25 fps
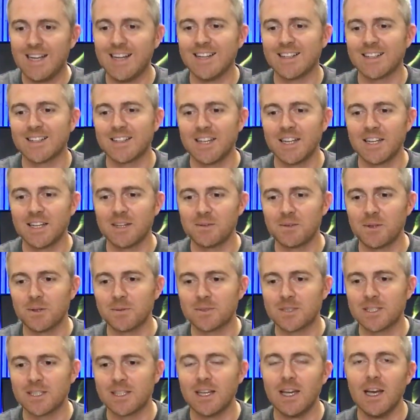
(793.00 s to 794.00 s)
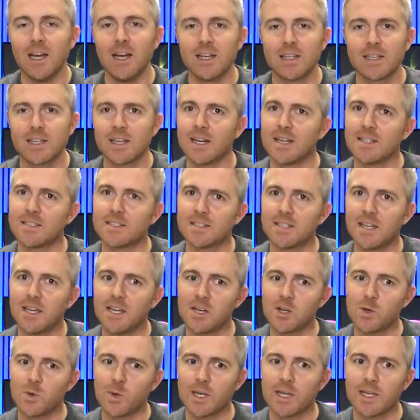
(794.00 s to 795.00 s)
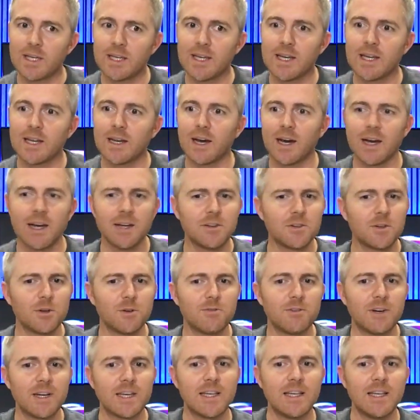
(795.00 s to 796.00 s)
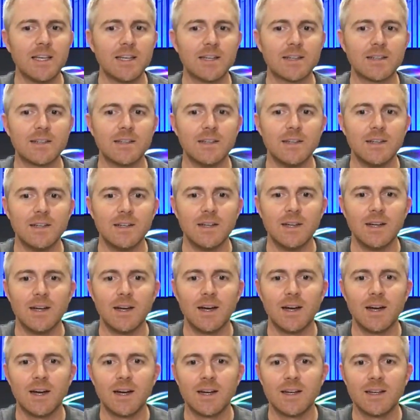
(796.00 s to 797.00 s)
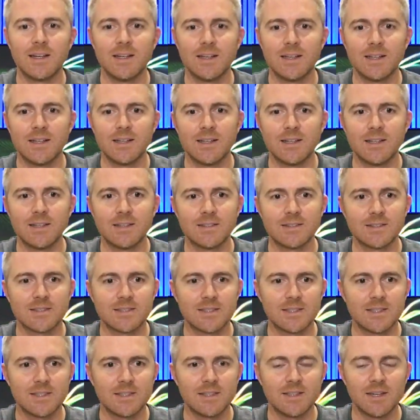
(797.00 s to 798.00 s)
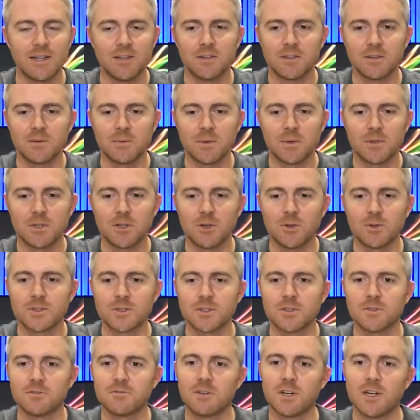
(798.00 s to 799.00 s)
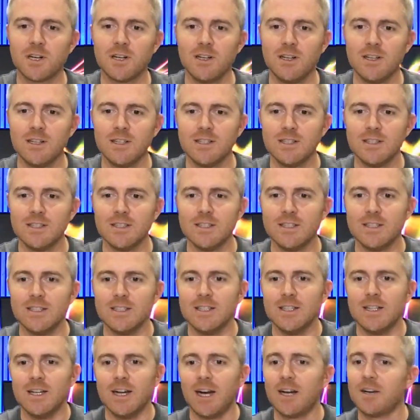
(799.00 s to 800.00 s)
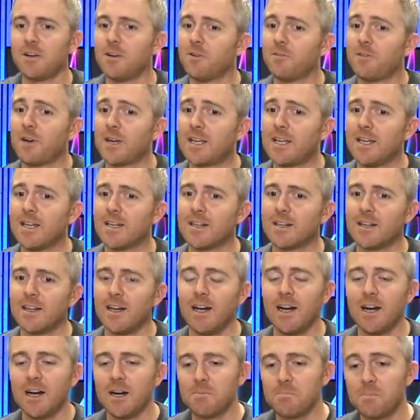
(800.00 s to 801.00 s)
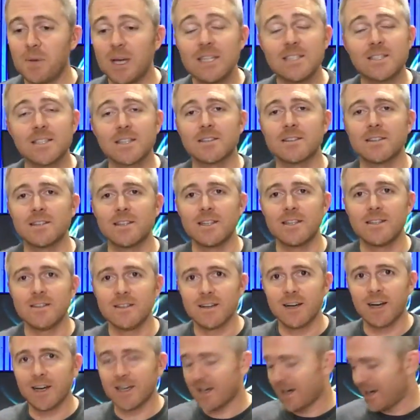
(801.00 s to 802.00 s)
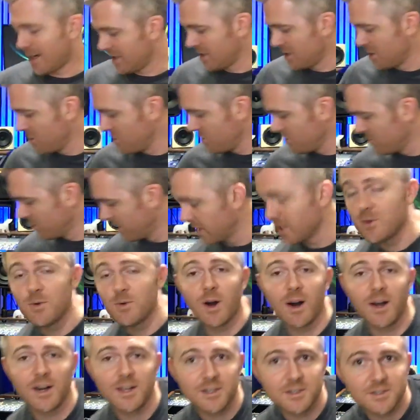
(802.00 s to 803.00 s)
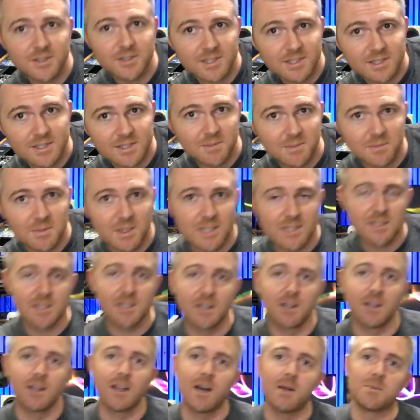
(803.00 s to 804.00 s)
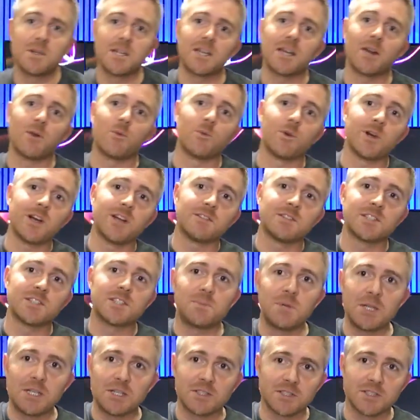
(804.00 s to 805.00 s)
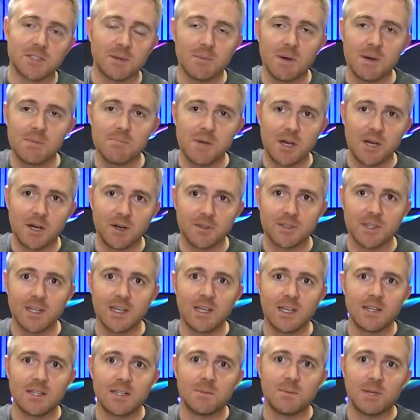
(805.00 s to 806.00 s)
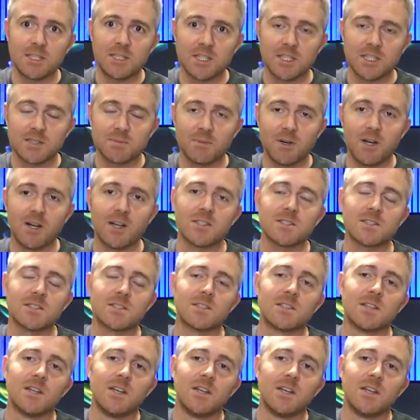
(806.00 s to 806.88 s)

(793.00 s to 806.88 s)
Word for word: K W M C, can I say it quick again? I don't know if I can. I uh let's see, how long have I been going so far? I don't know if I can. Uh, basically, I got new a new audio system that's going to allow me to get rid of the speakers on my belt and in my chest box.